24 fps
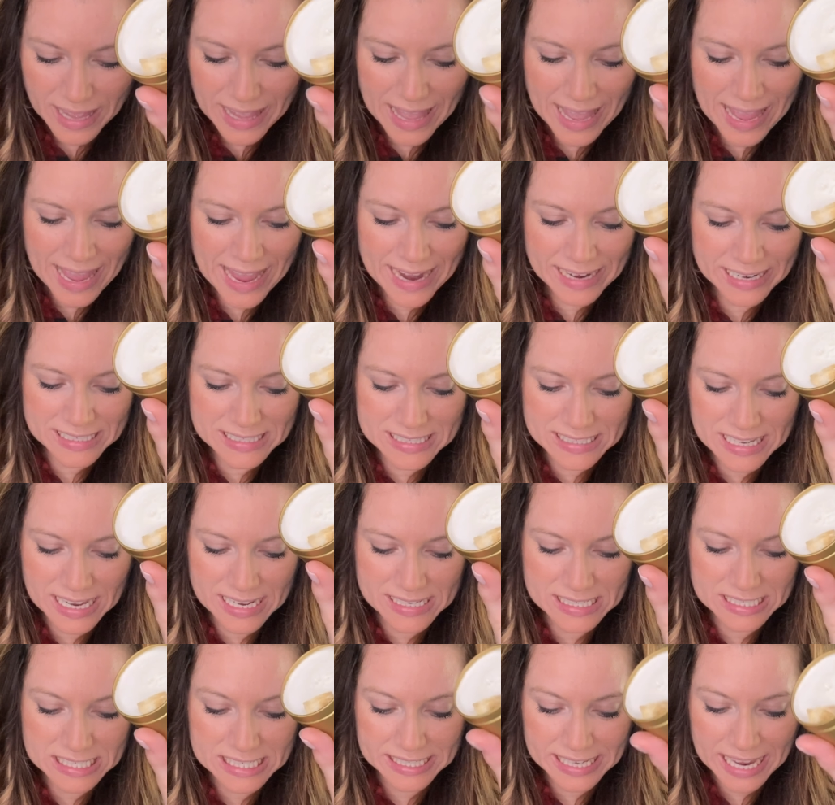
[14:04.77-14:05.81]
And it
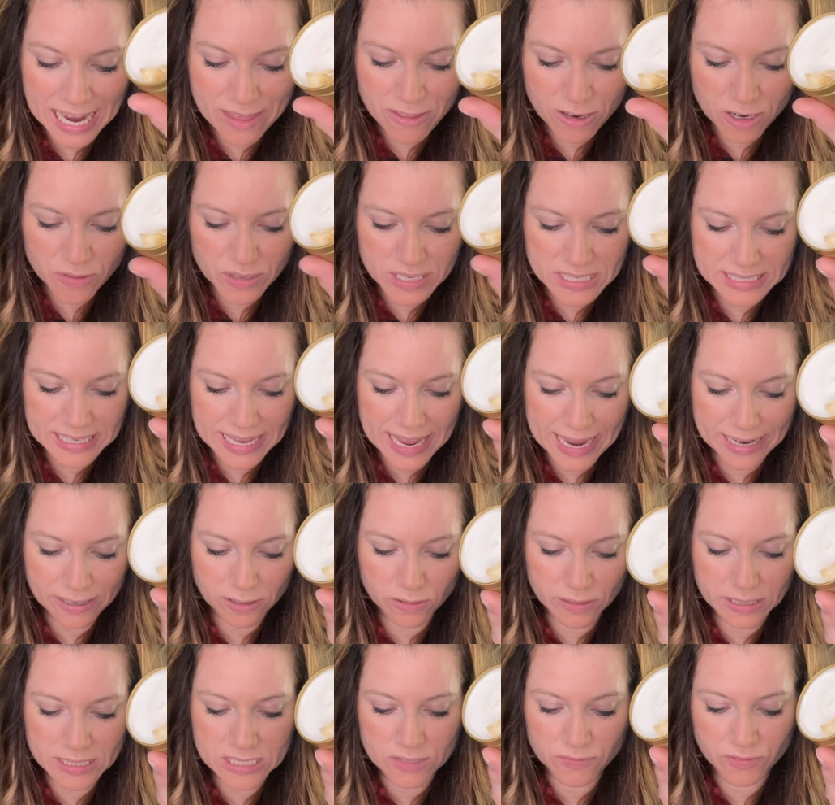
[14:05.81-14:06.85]
says, together this
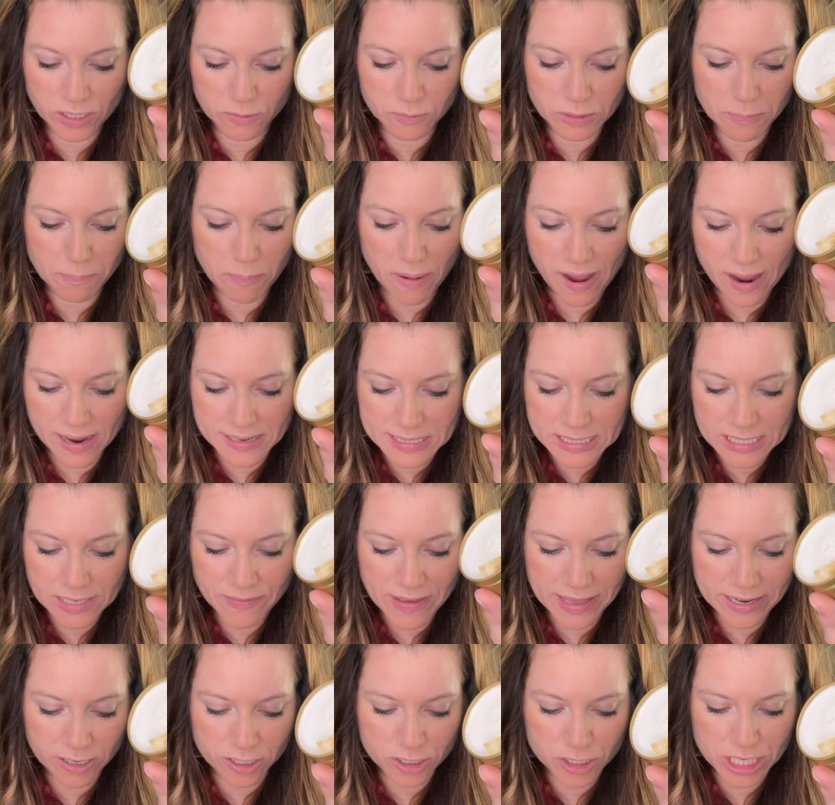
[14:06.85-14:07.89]
candle is filled with positive
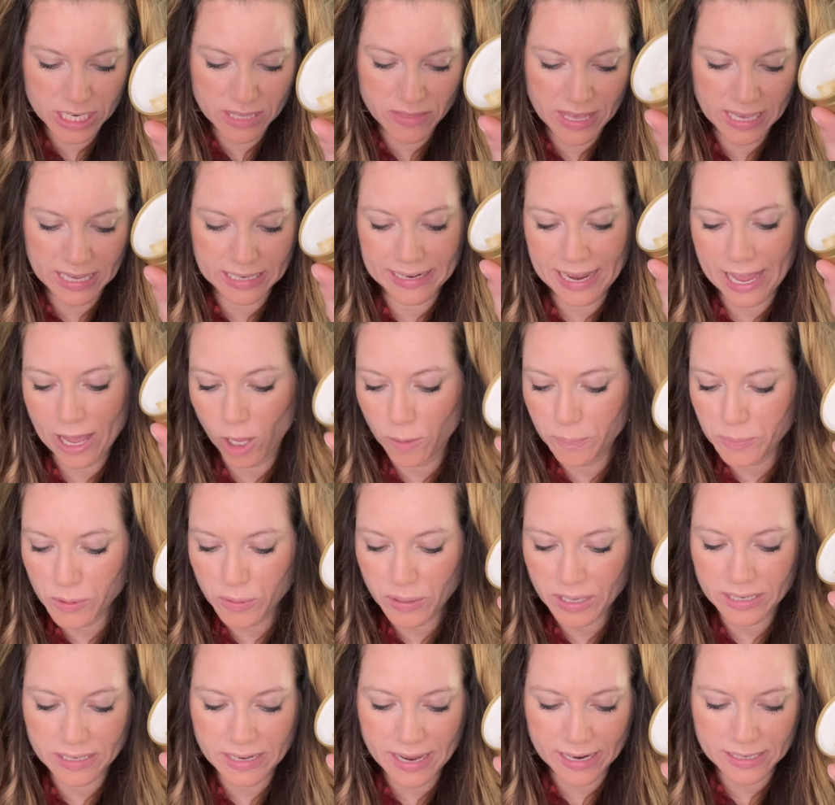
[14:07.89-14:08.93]
energy that can help you
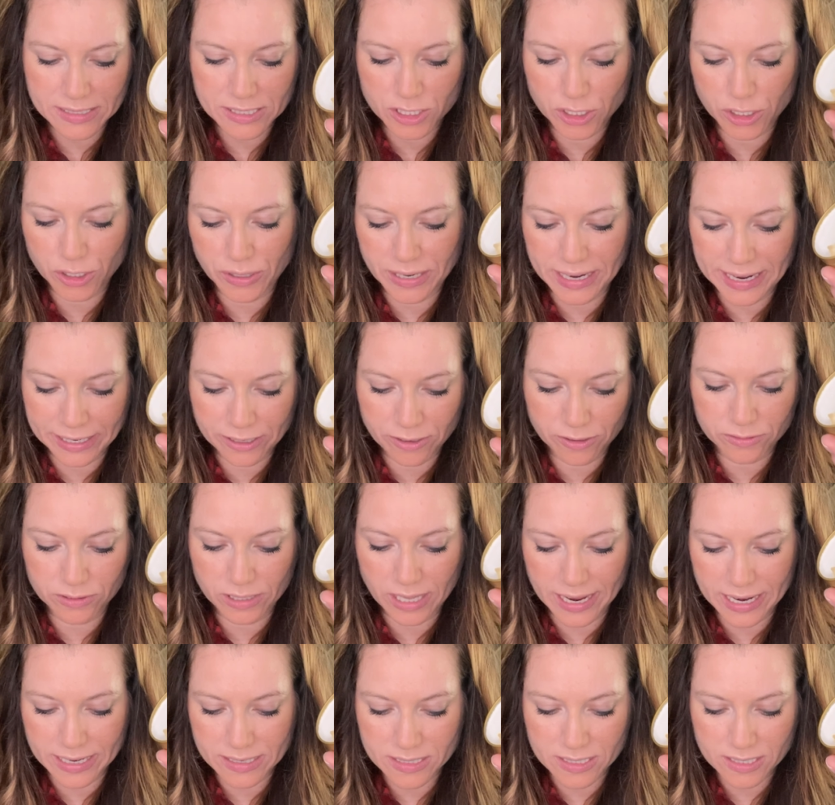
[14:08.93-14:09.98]
connect to your inner
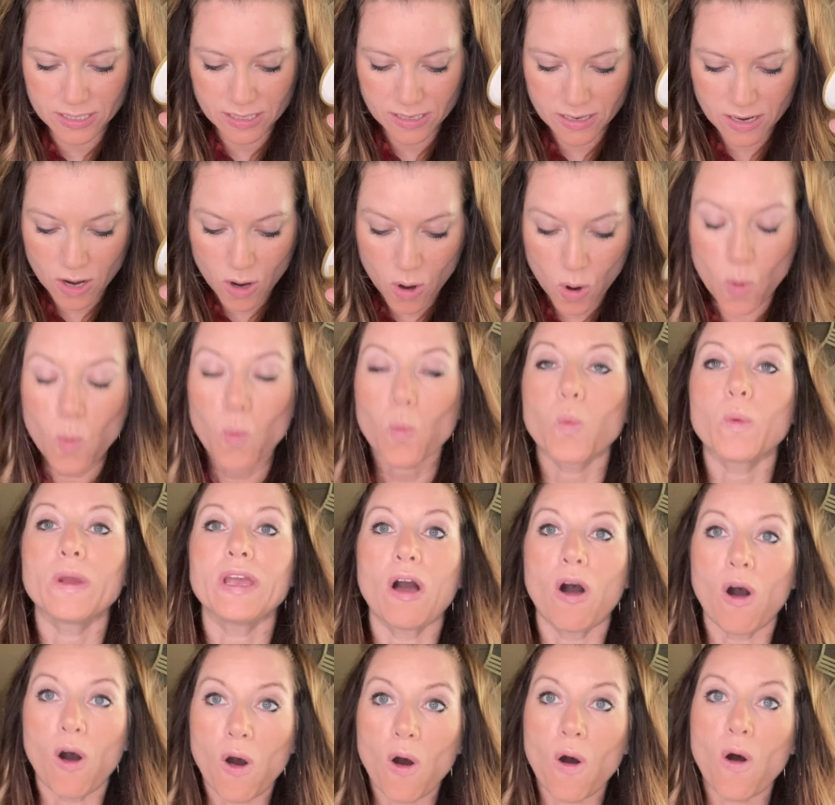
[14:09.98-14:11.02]
light. We
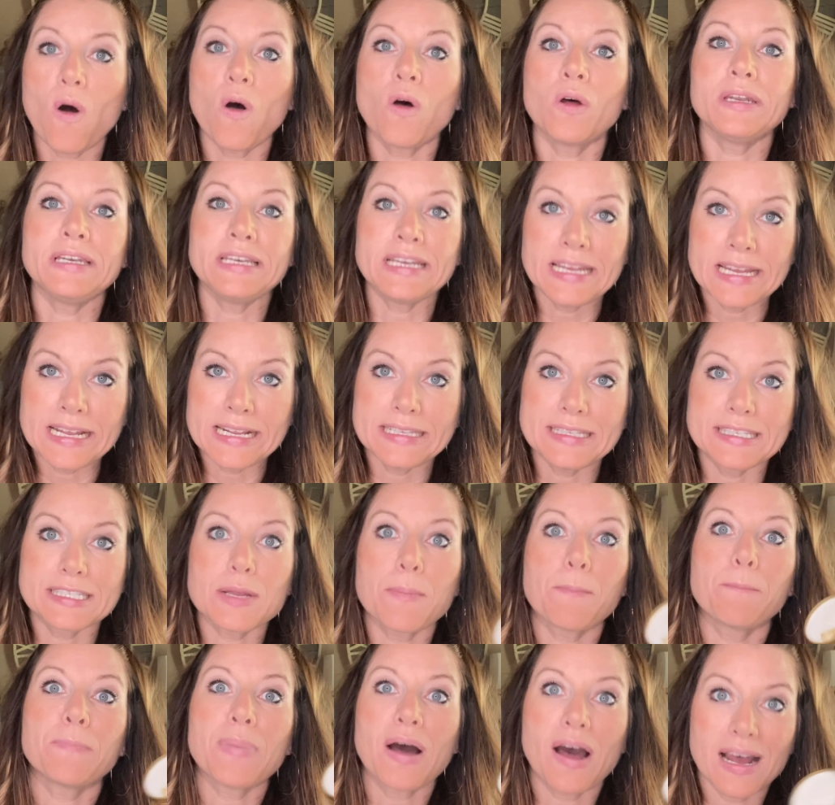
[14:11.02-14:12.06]
all need
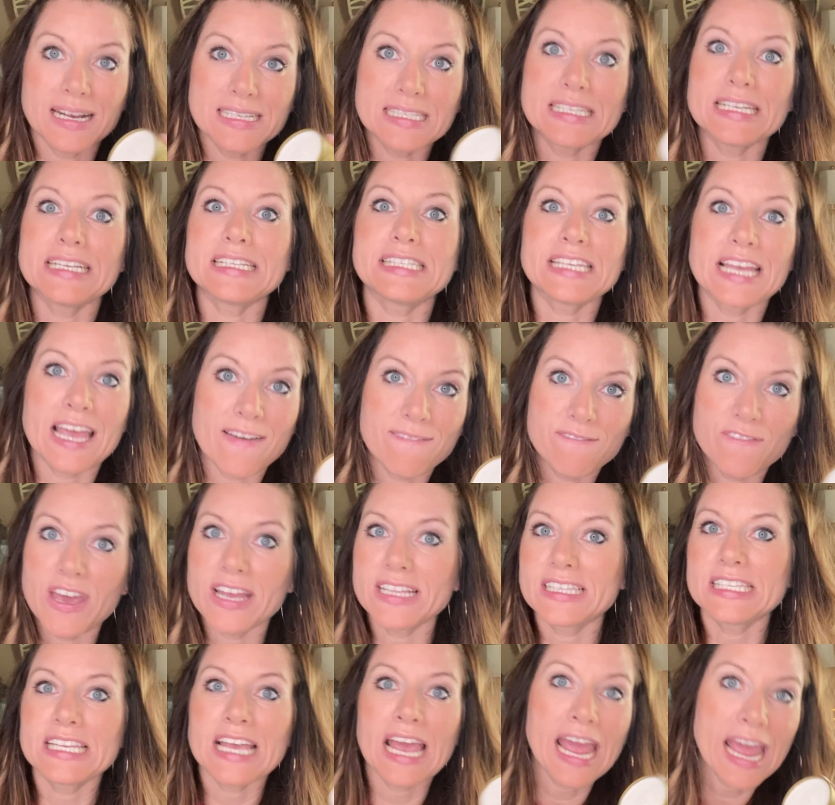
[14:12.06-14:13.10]
some
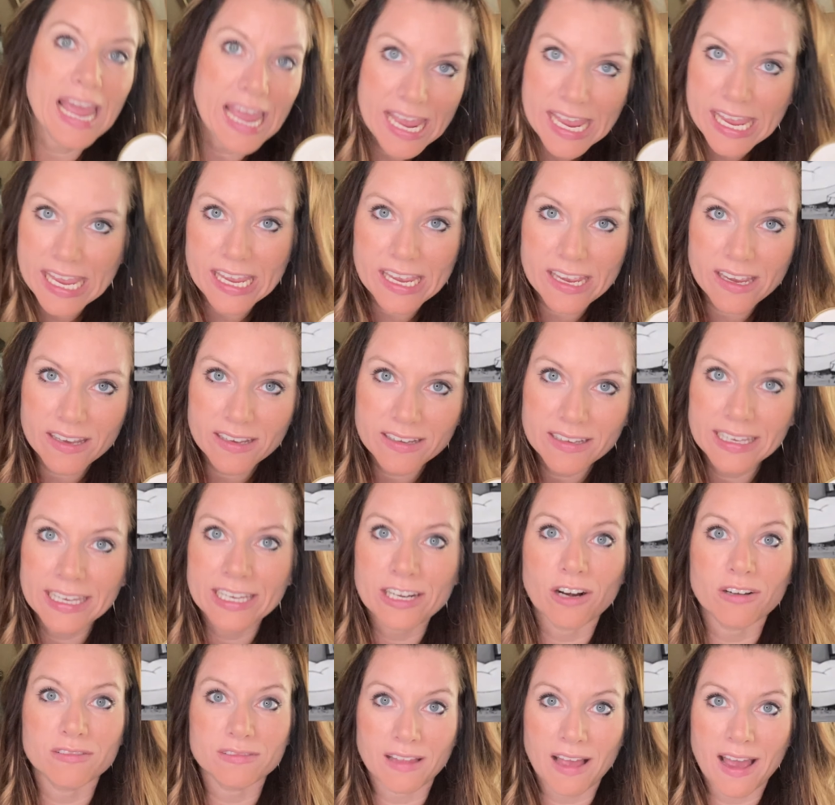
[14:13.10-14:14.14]
positivity in
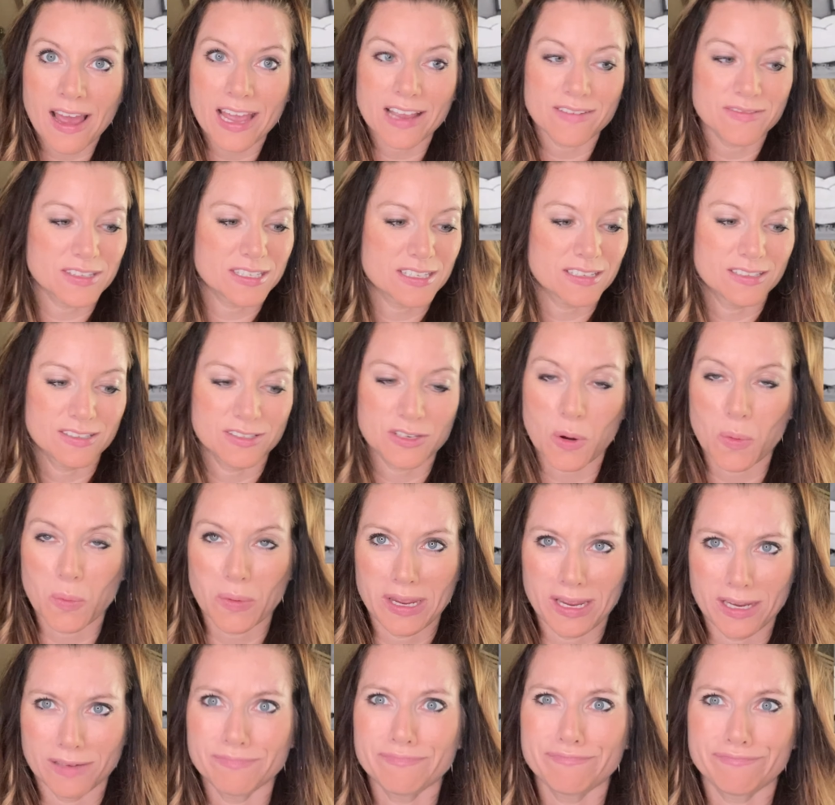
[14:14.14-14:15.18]
our lives, don't
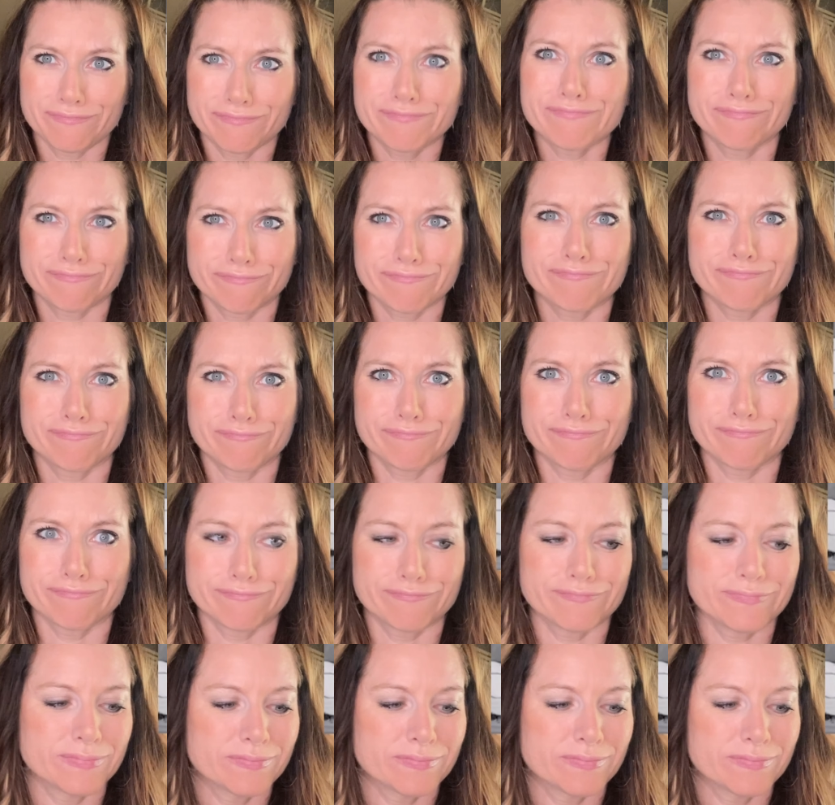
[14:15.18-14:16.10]
we? Mm-hmm.